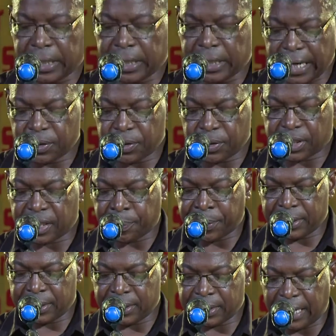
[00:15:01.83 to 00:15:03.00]
Our next
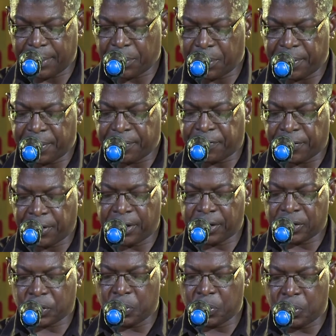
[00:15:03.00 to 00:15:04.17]
recipient can be
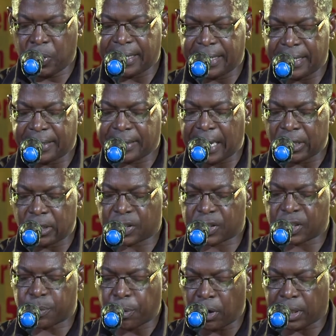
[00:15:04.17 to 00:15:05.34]
referred to as an
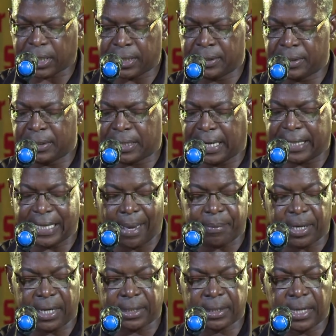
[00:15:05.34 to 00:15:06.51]
outspoken,
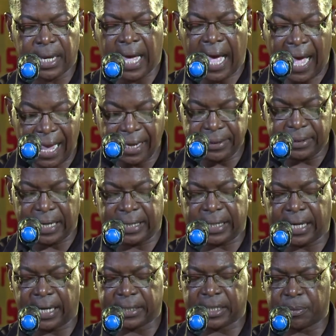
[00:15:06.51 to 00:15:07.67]
dynamic, and
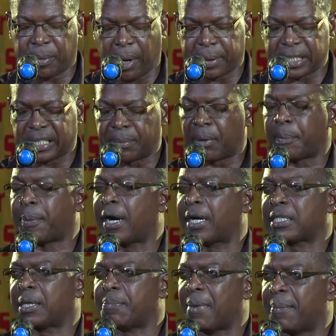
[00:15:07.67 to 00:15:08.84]
dedicated Barbados Labour
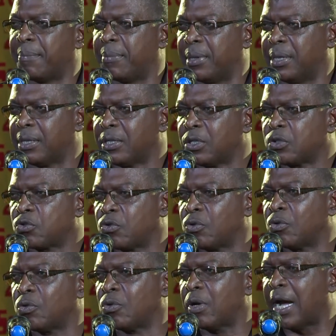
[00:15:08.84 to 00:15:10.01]
Party member
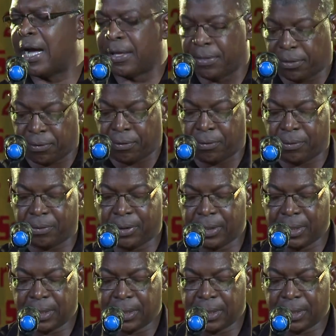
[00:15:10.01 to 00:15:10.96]
through and through.